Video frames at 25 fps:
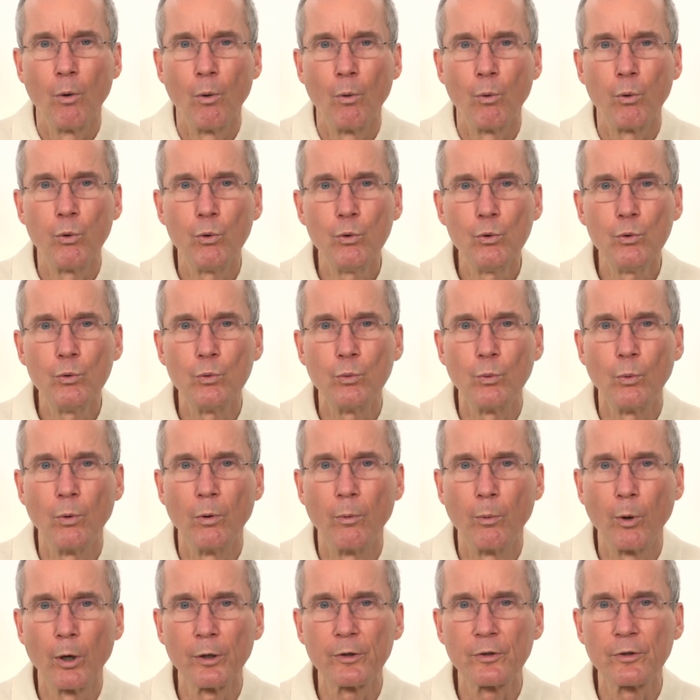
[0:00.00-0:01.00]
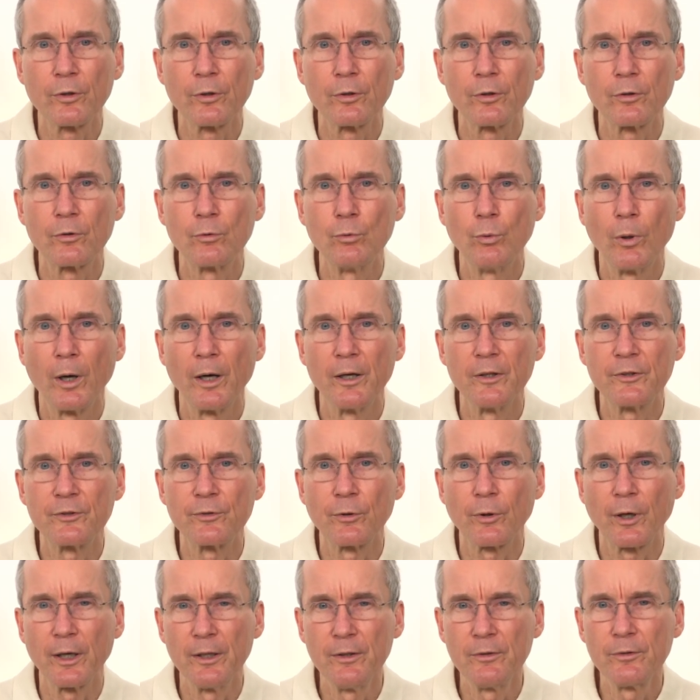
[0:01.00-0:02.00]
Who or what do I
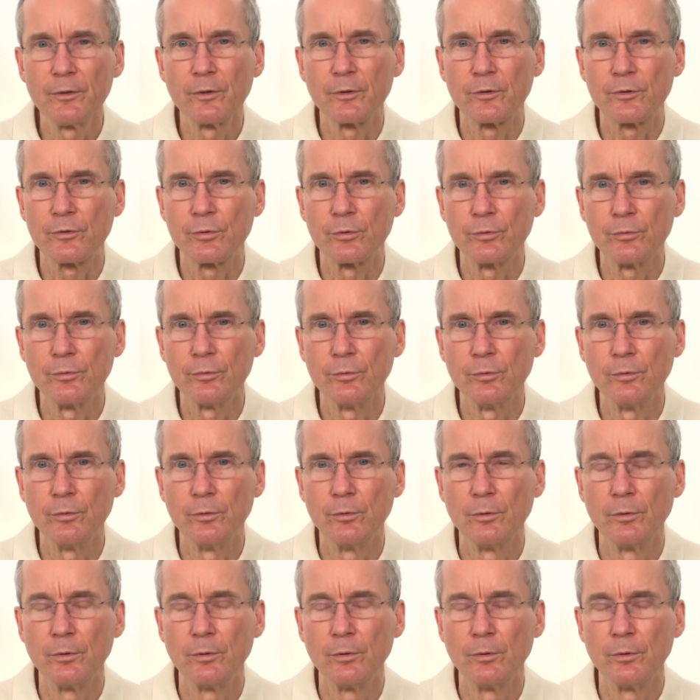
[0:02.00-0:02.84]
surrender to?